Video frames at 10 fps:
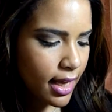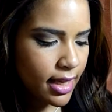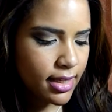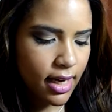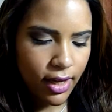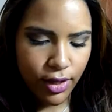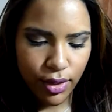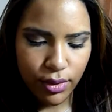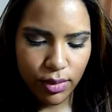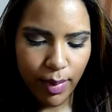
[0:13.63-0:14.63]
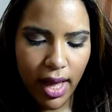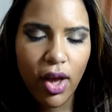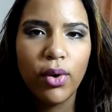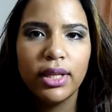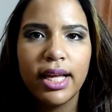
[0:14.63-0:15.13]
is that I use my
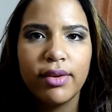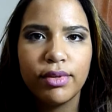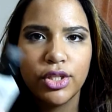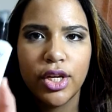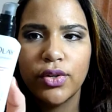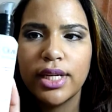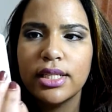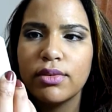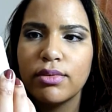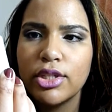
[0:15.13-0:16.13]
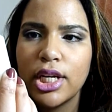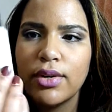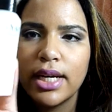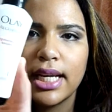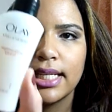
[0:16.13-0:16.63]
Olay
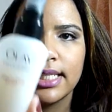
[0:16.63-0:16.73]
Regenerating